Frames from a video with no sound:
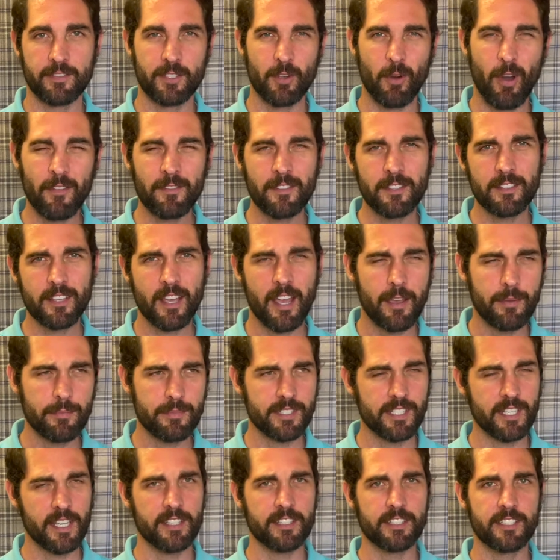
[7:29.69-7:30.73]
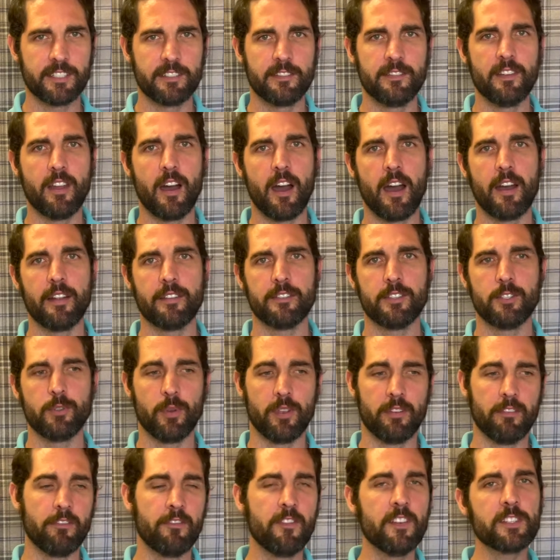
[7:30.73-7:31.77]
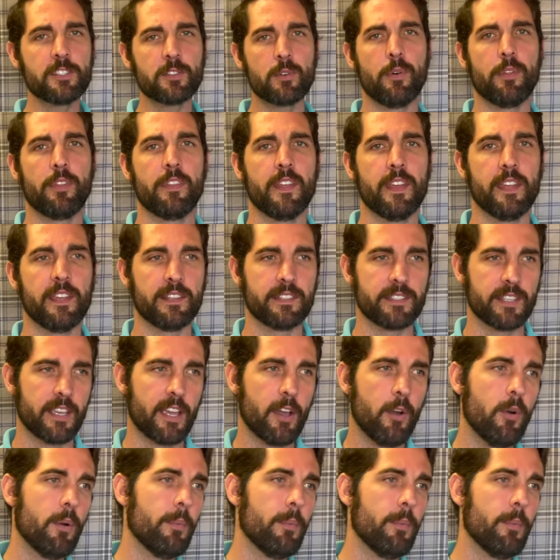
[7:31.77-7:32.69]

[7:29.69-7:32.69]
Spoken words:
So oftentimes it's not doing physical things like,